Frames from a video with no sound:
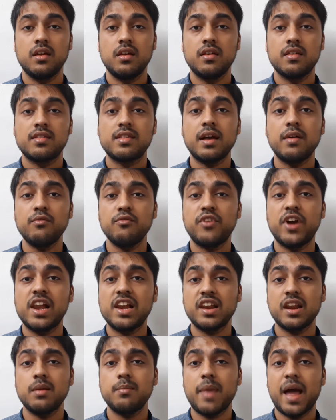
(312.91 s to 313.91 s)
Some
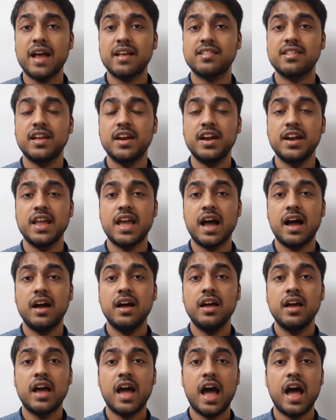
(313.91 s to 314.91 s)
well-run banks in India
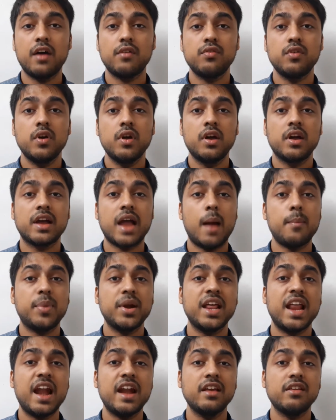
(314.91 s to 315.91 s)
have
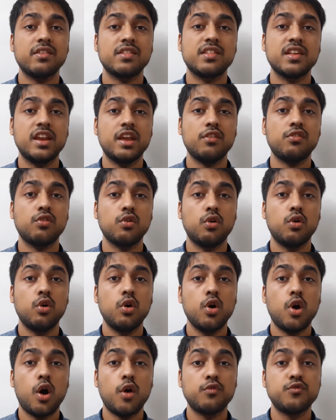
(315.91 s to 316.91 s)
capital adequacy ratio
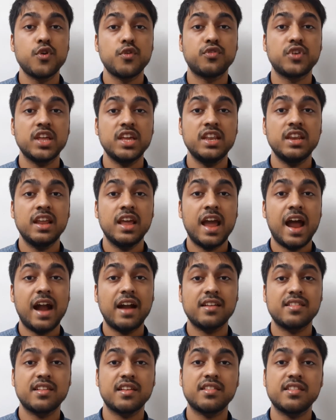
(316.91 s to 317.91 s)
of 15 and
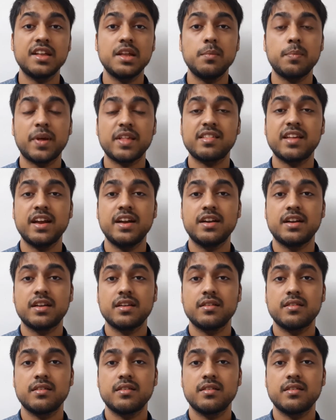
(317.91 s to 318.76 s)
16%.